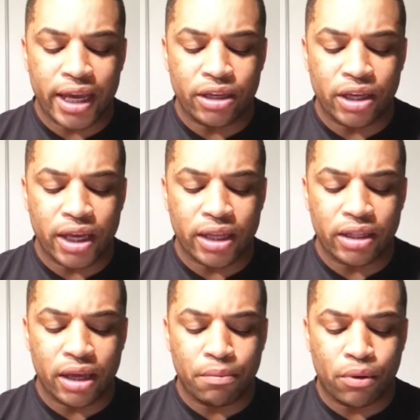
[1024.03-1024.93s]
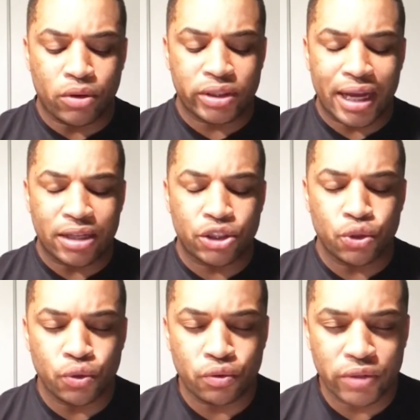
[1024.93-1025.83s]
the day, it boils
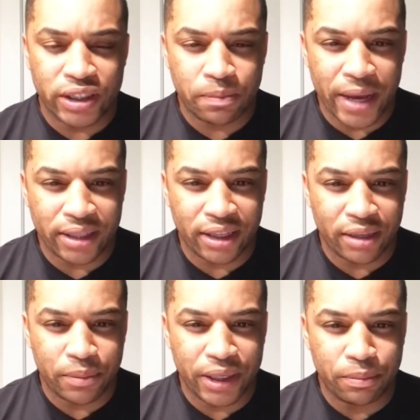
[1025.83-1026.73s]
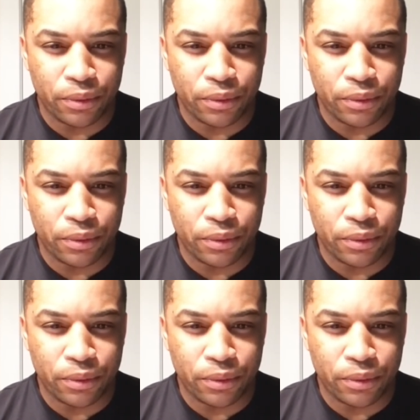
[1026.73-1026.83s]
down to respecting